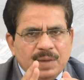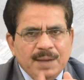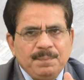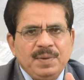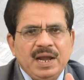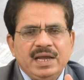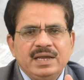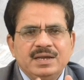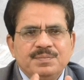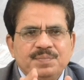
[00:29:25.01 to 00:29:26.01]
apply
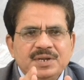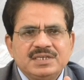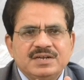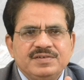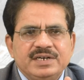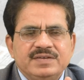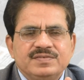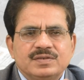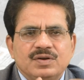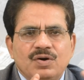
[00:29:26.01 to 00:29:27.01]

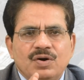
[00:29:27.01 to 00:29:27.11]
preservatives